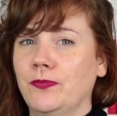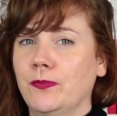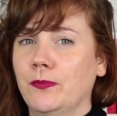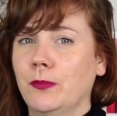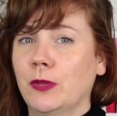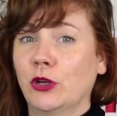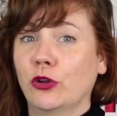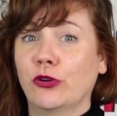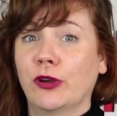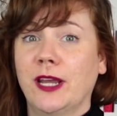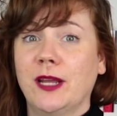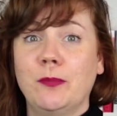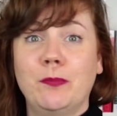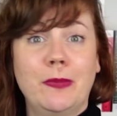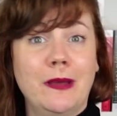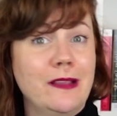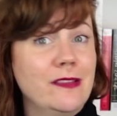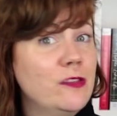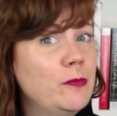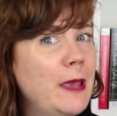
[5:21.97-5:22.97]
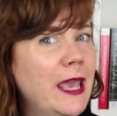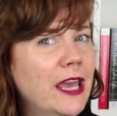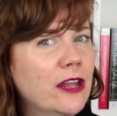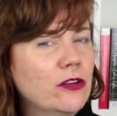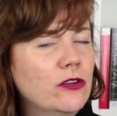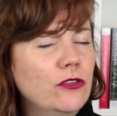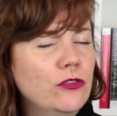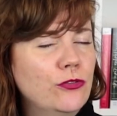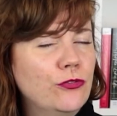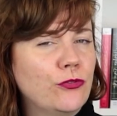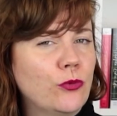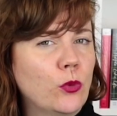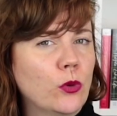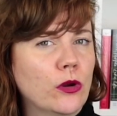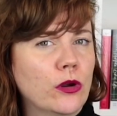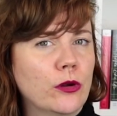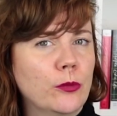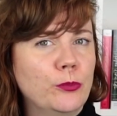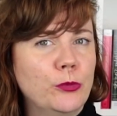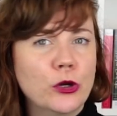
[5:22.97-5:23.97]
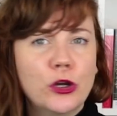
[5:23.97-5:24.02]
middle grade buzz panel for